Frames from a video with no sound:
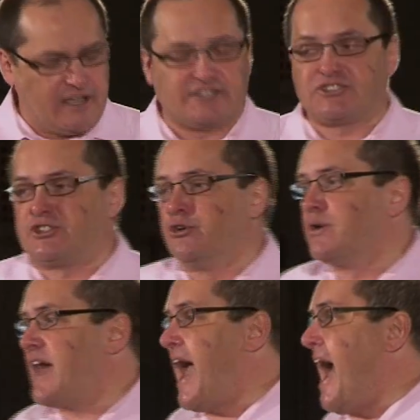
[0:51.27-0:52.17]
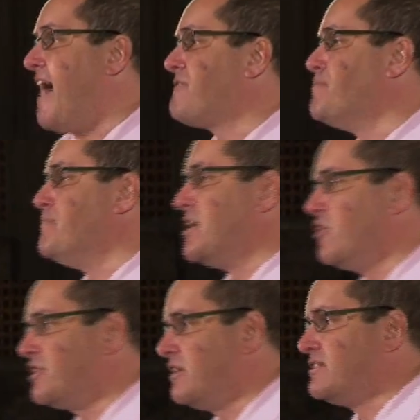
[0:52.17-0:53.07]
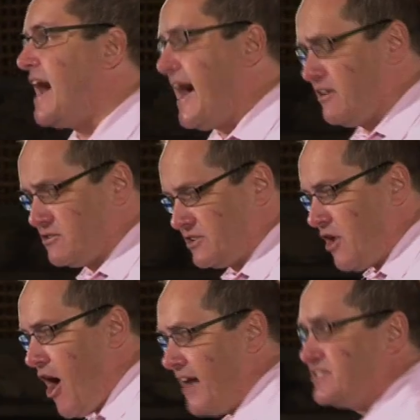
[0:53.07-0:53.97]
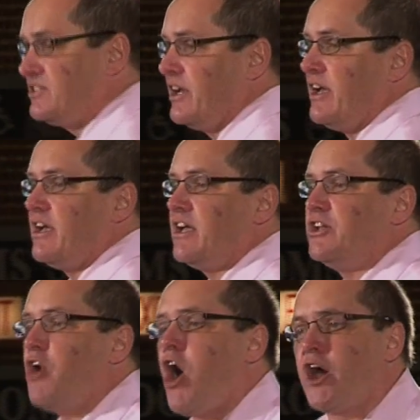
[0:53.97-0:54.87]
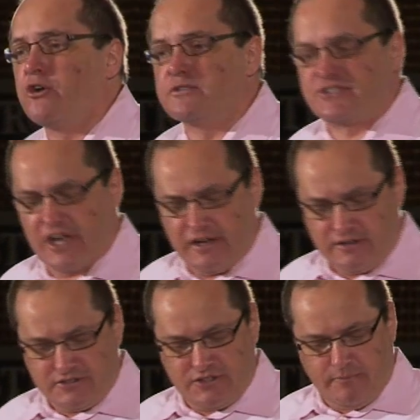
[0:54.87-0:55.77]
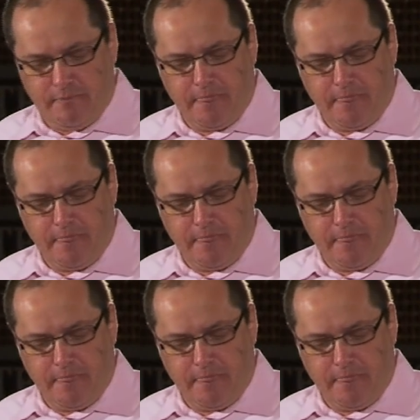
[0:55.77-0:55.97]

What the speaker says: It's $2.5 million lost in auto sales.